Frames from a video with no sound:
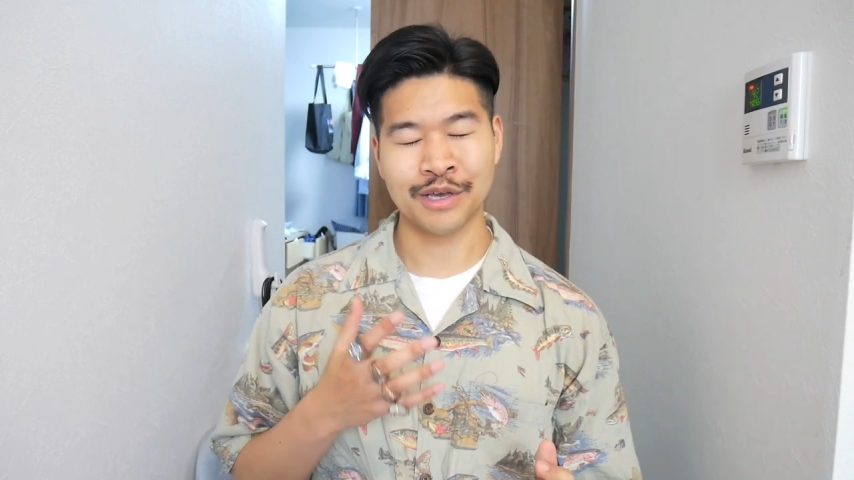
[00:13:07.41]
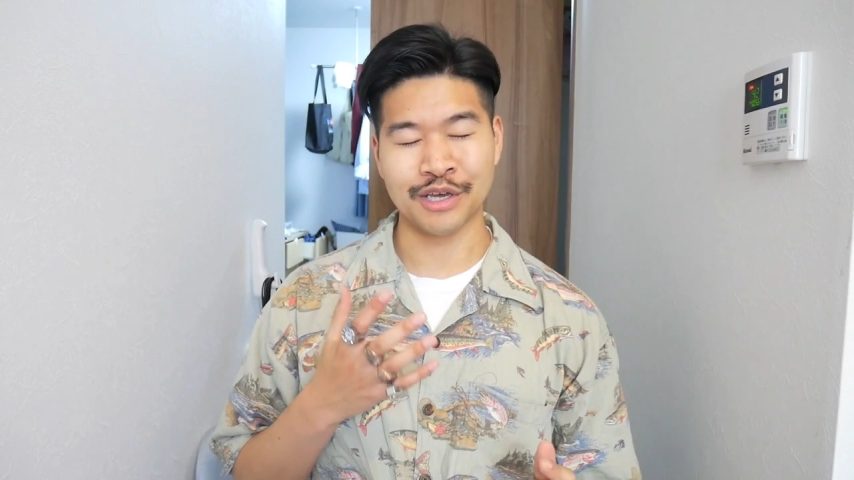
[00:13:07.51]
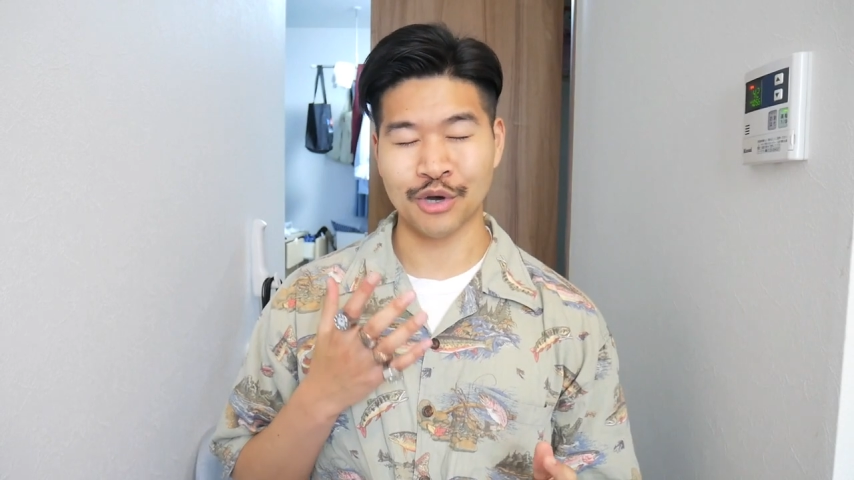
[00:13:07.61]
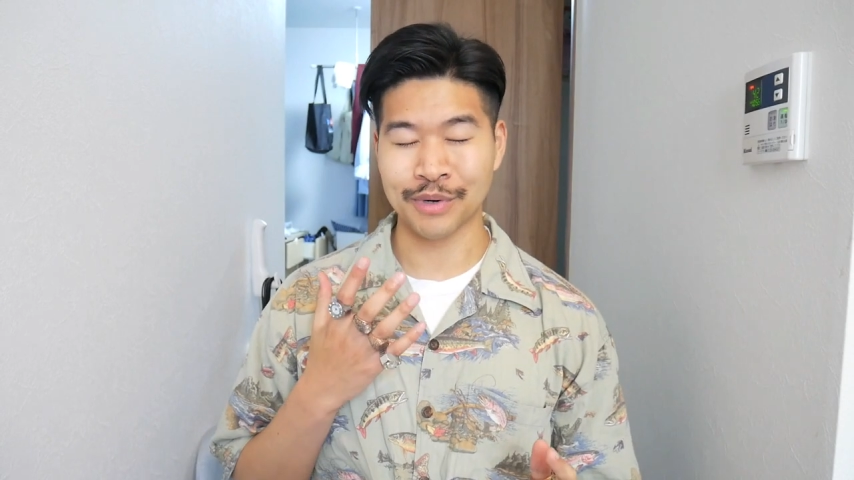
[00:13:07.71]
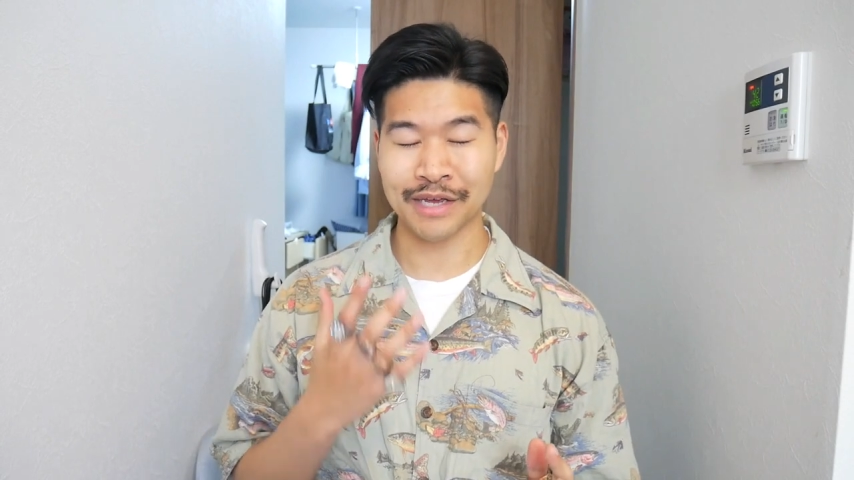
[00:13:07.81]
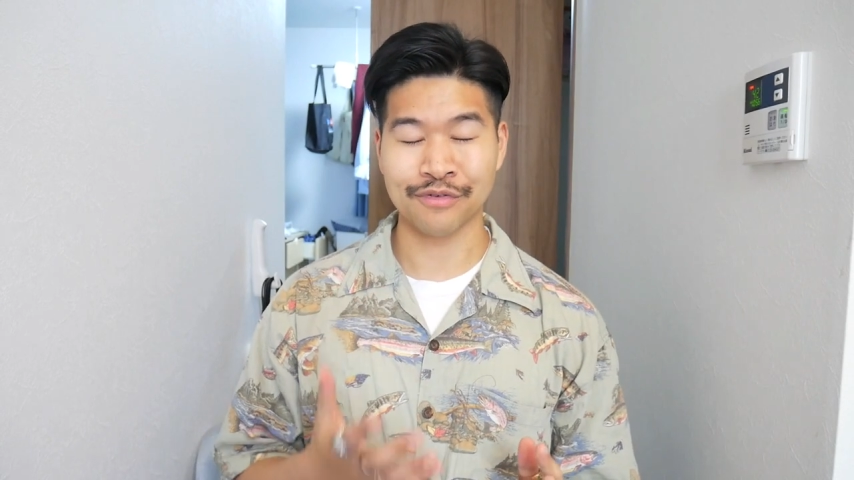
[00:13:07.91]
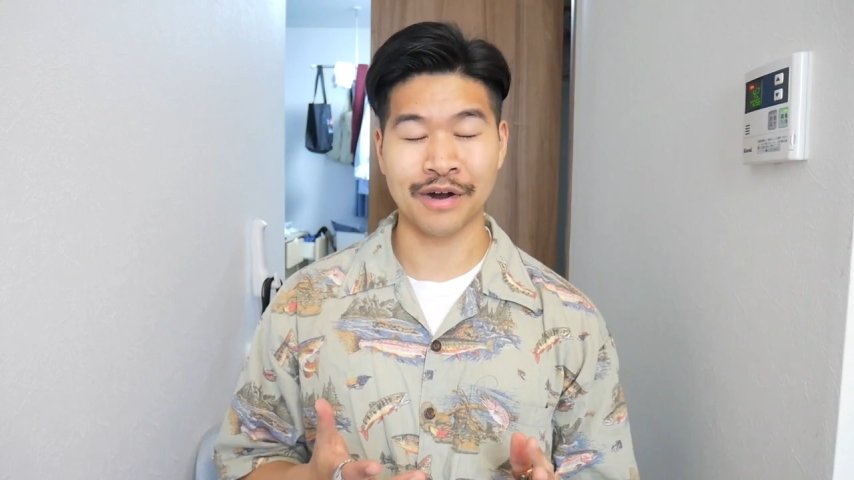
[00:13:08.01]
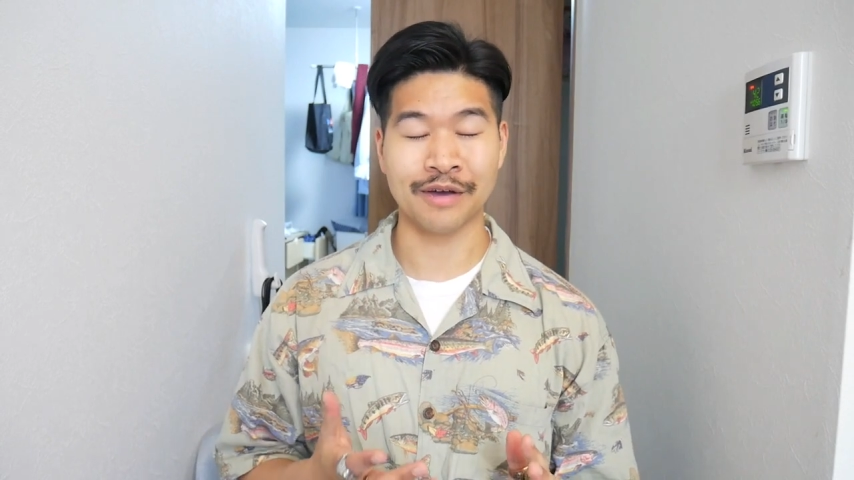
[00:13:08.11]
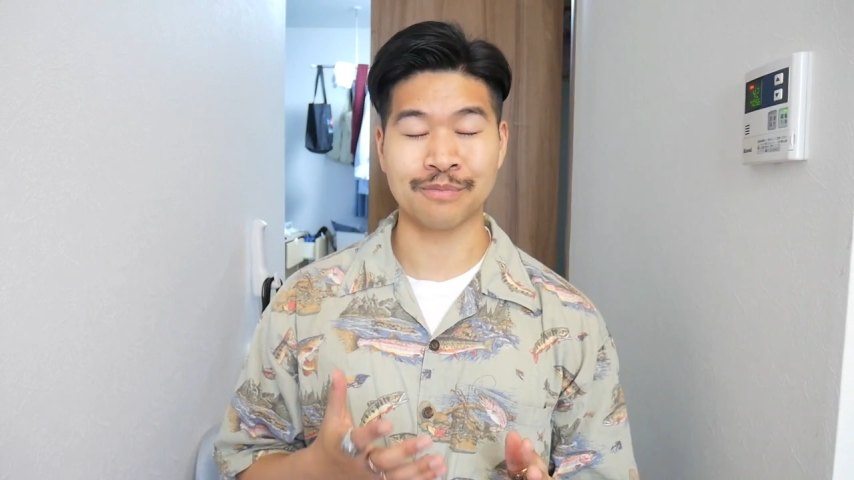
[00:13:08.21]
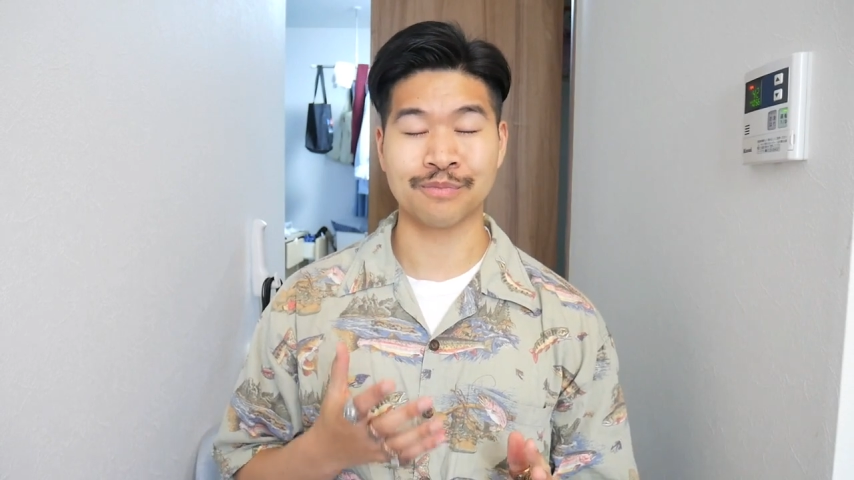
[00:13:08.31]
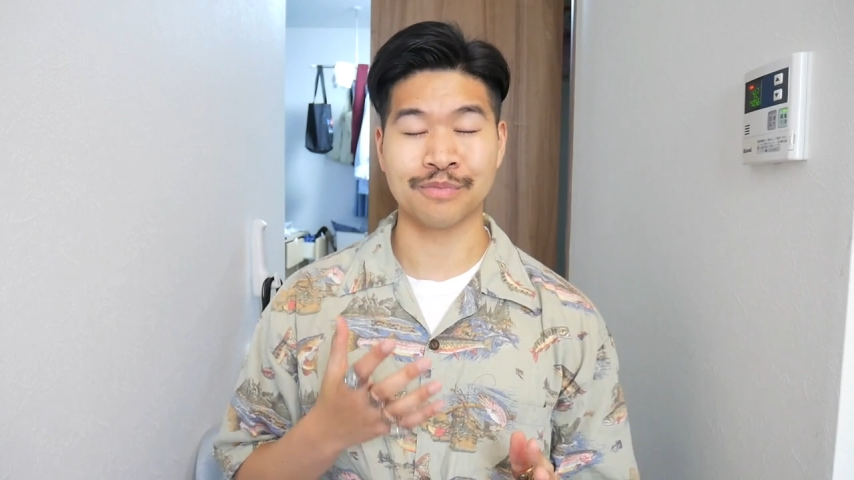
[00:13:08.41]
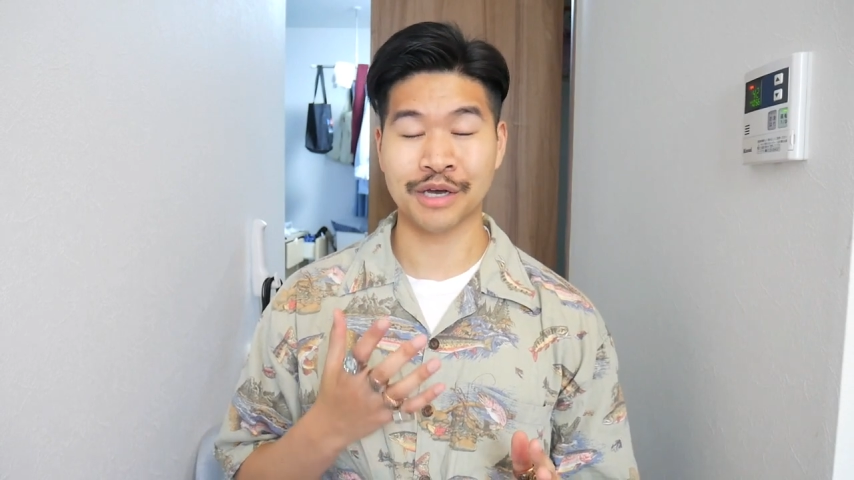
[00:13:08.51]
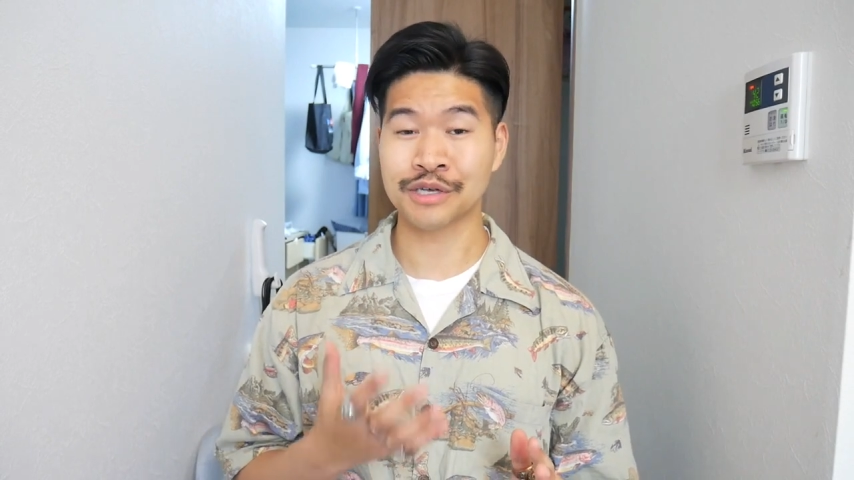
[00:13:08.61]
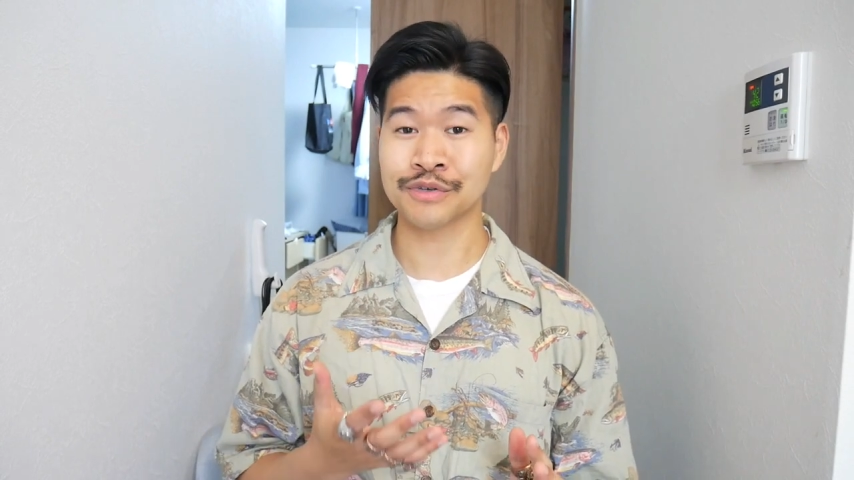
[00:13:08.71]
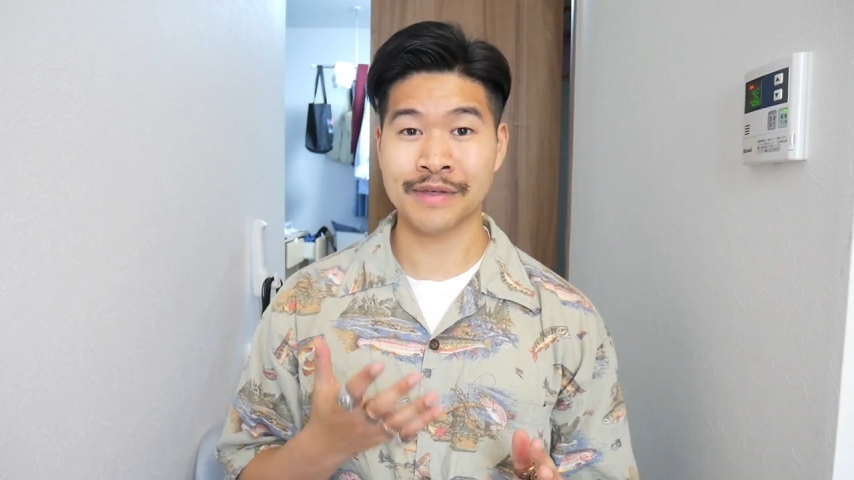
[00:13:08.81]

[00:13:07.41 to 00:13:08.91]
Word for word: you know, whenever I, because